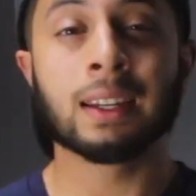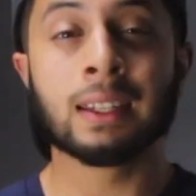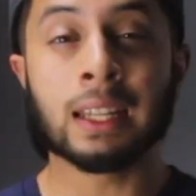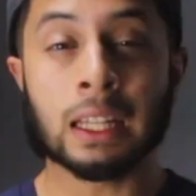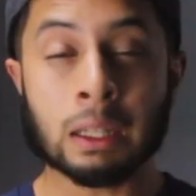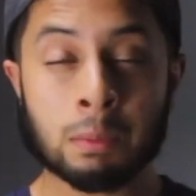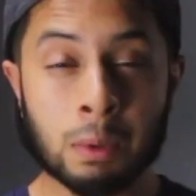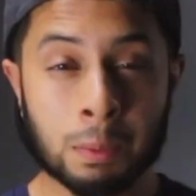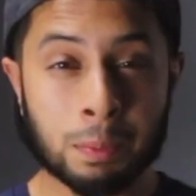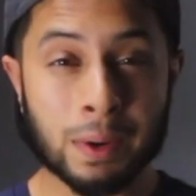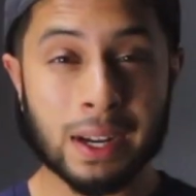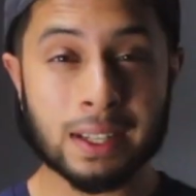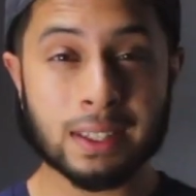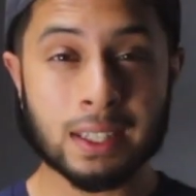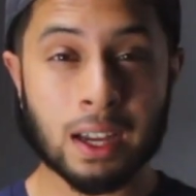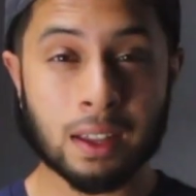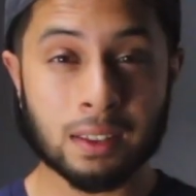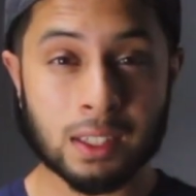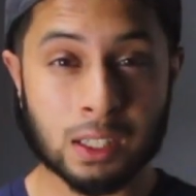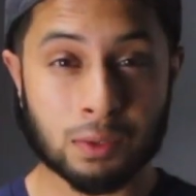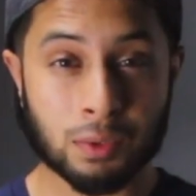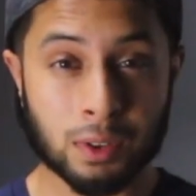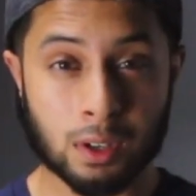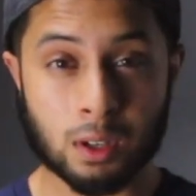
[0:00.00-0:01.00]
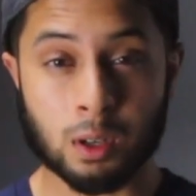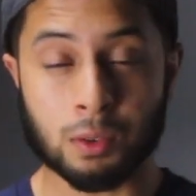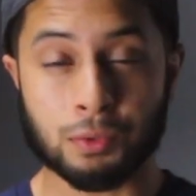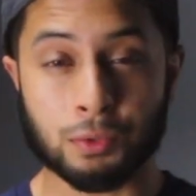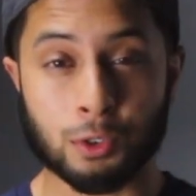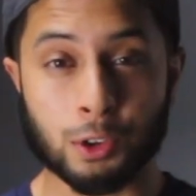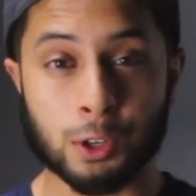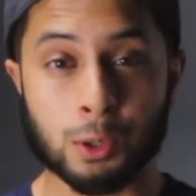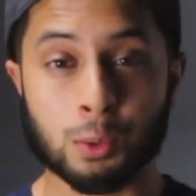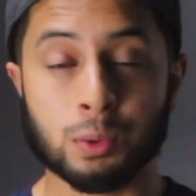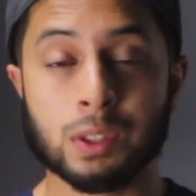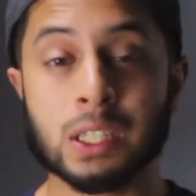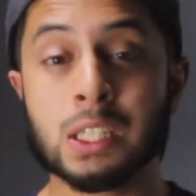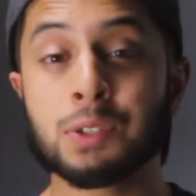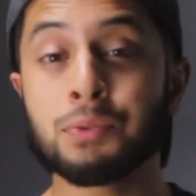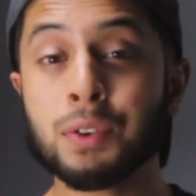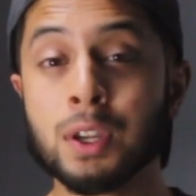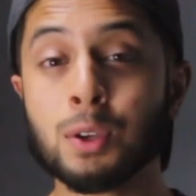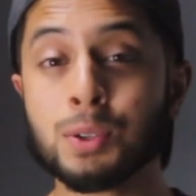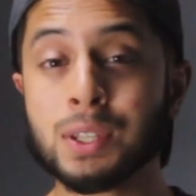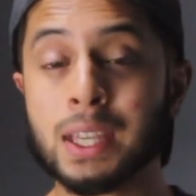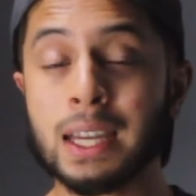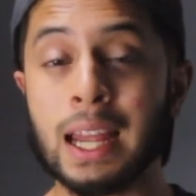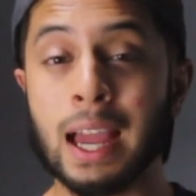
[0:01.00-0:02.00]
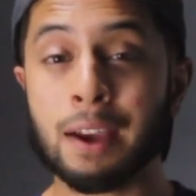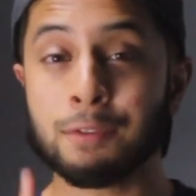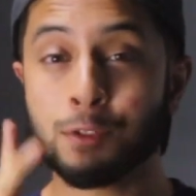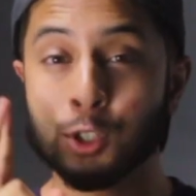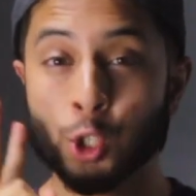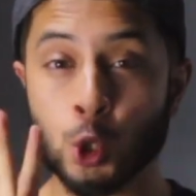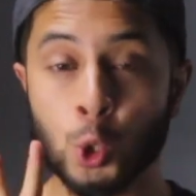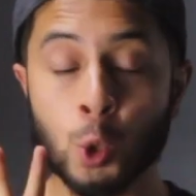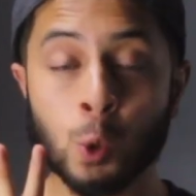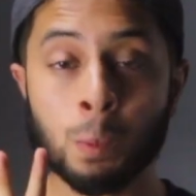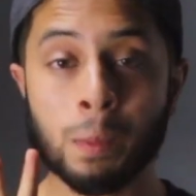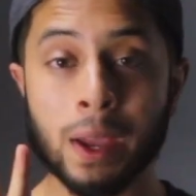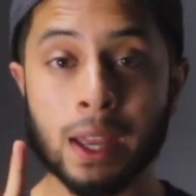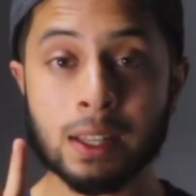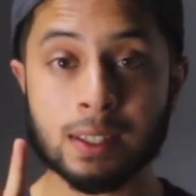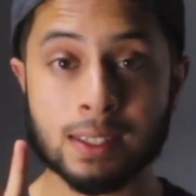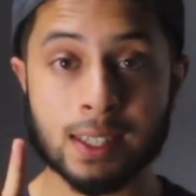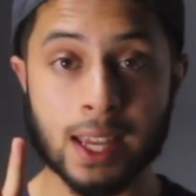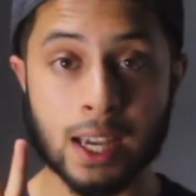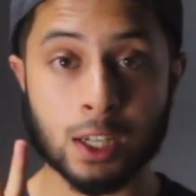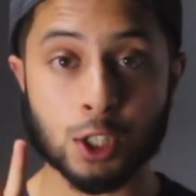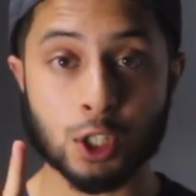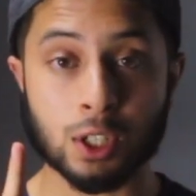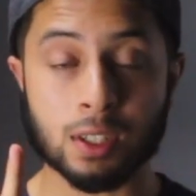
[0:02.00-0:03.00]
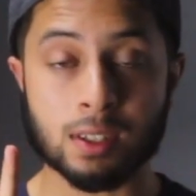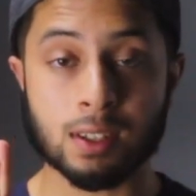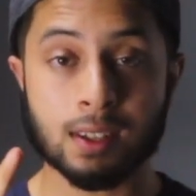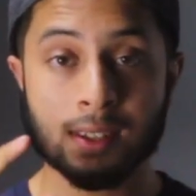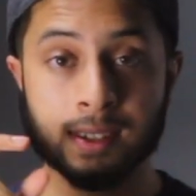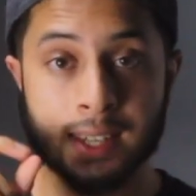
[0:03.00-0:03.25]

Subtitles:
Now let me break down this video for you. This video is gonna have two main sections.